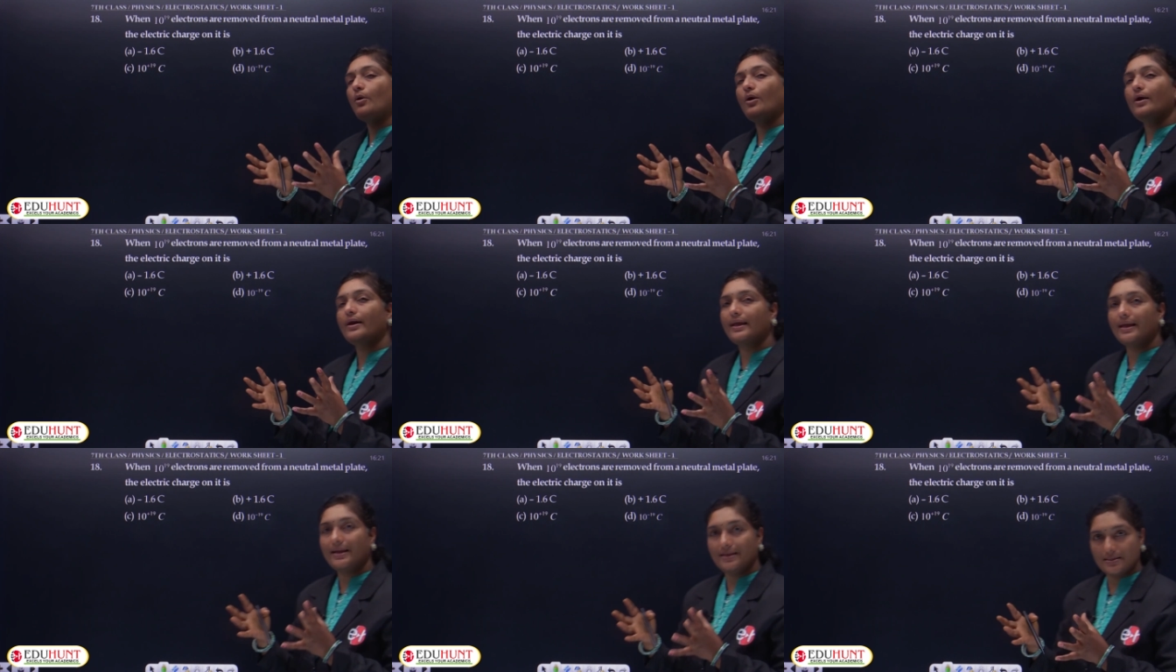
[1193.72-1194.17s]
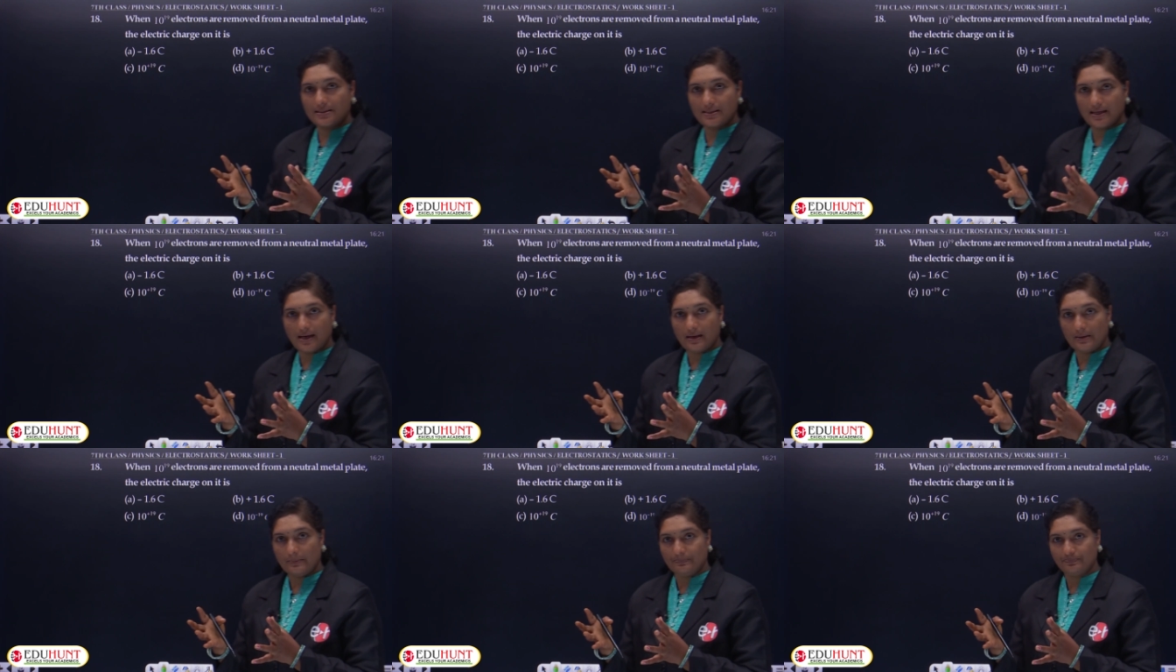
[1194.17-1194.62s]
body is
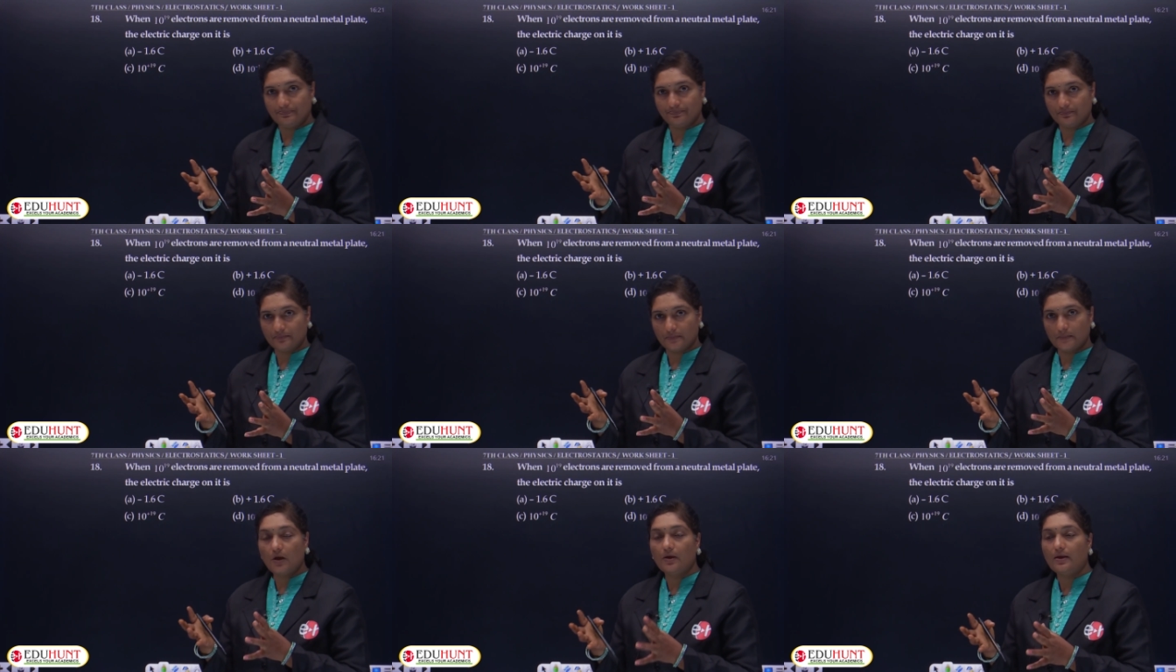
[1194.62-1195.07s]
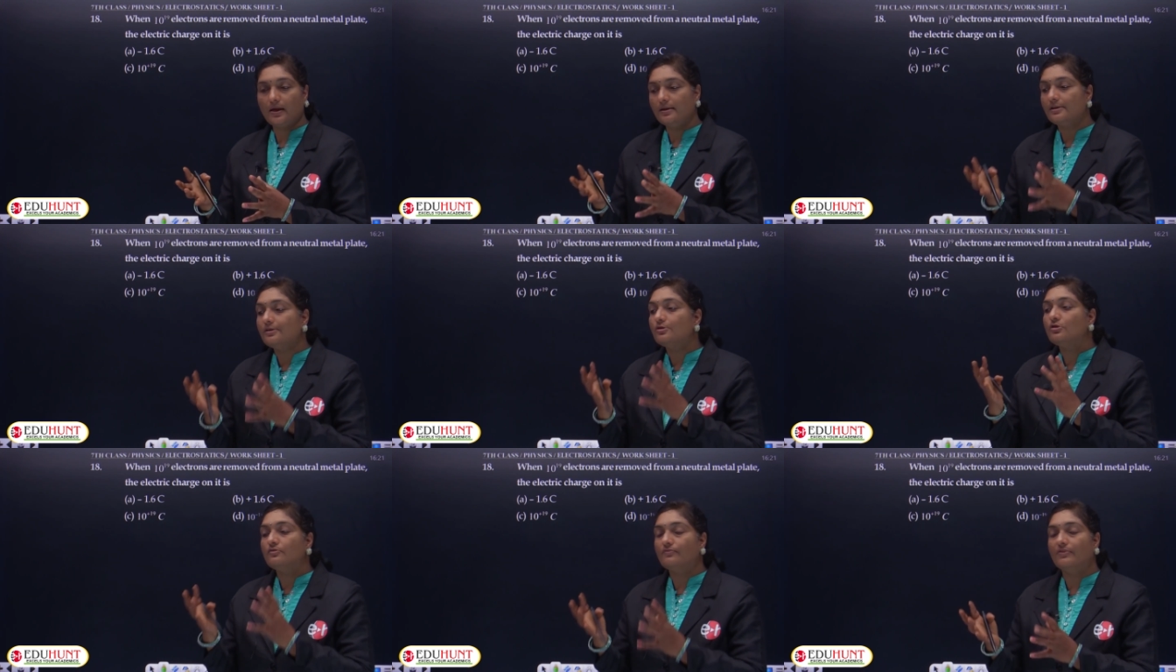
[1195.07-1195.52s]
there. Okay,
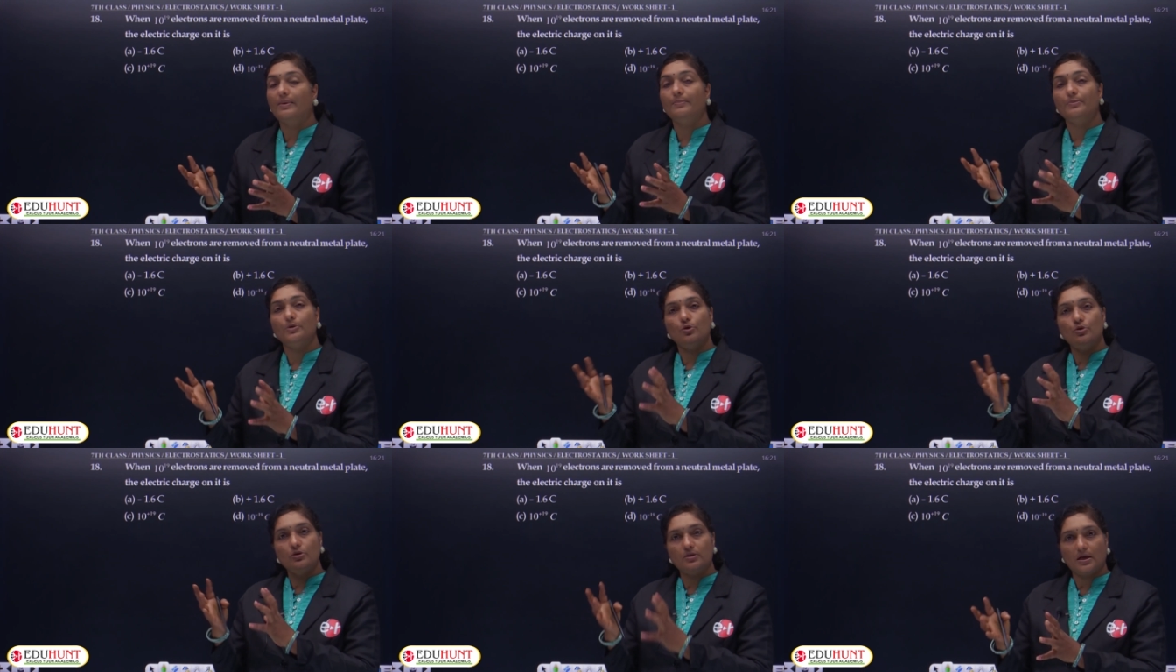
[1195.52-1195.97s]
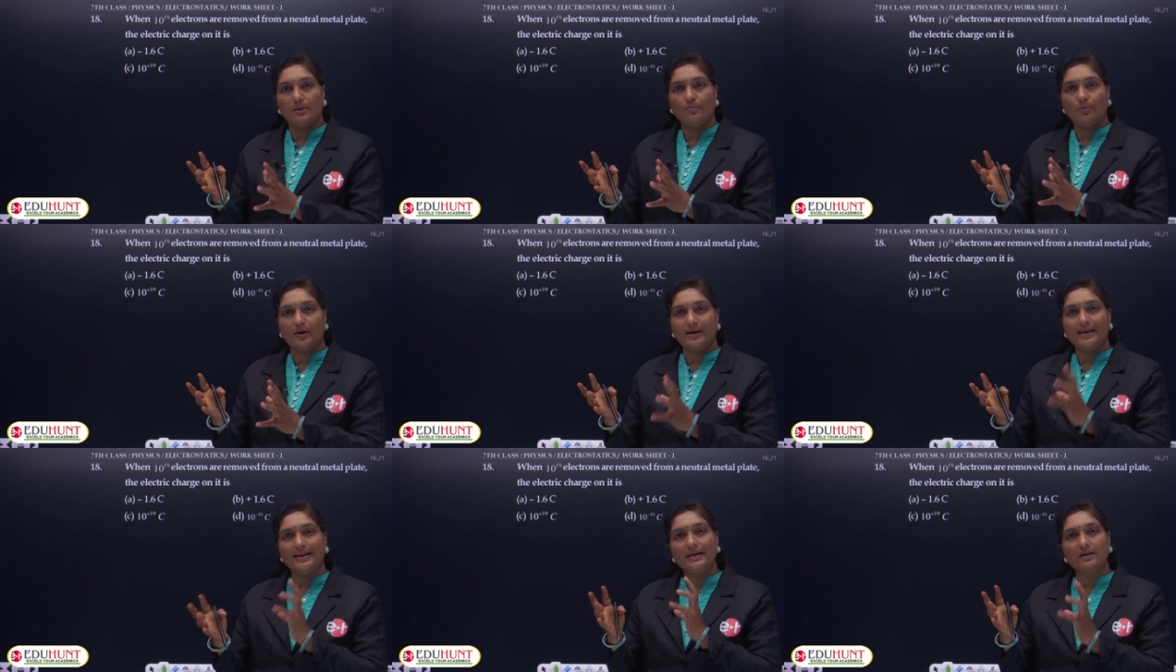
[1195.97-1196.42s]
from neutral
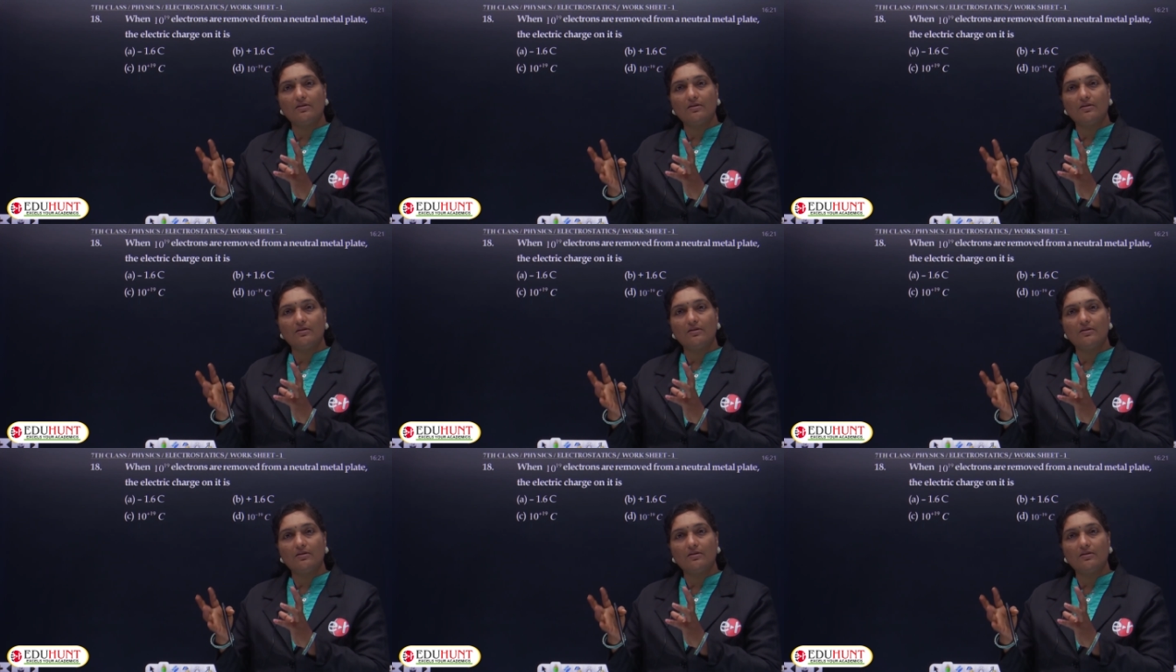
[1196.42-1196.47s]
body,